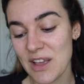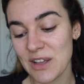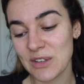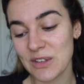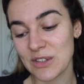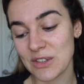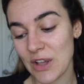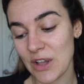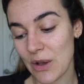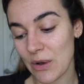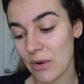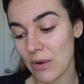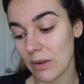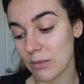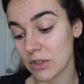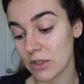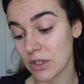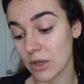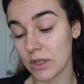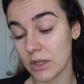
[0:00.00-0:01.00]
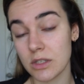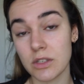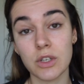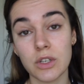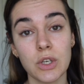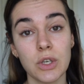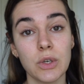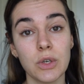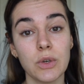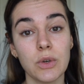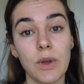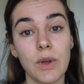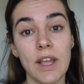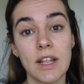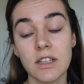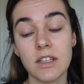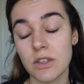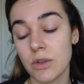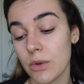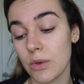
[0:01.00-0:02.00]
so I'm just going to
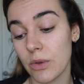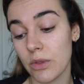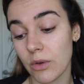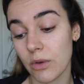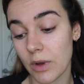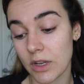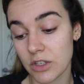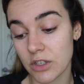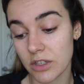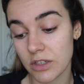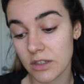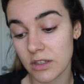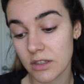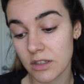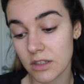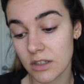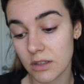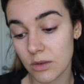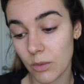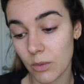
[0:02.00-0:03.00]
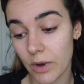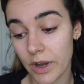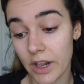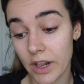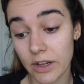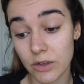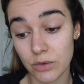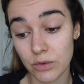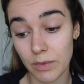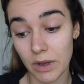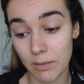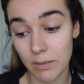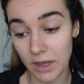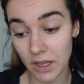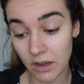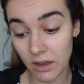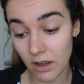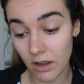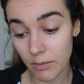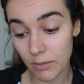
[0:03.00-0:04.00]
answer the questions while I do my
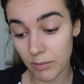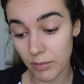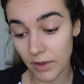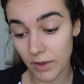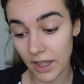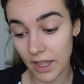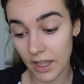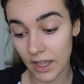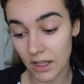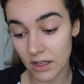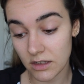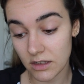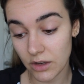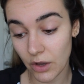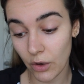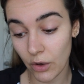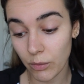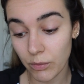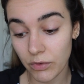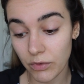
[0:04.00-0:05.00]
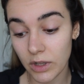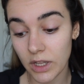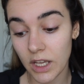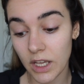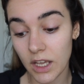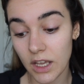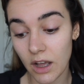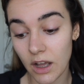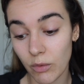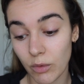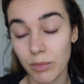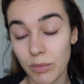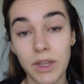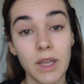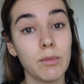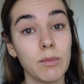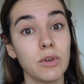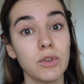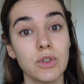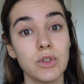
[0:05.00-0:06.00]
makeup and hopefully I will be
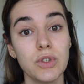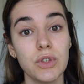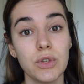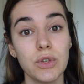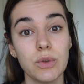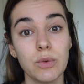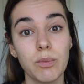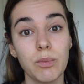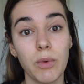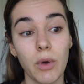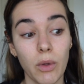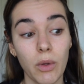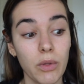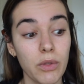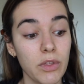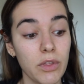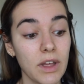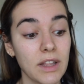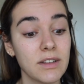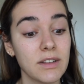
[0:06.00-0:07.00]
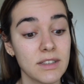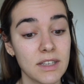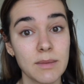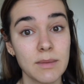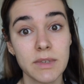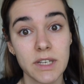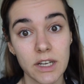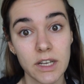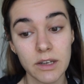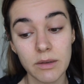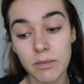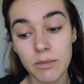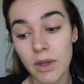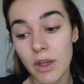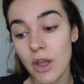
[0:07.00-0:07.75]
able to do both at the same time.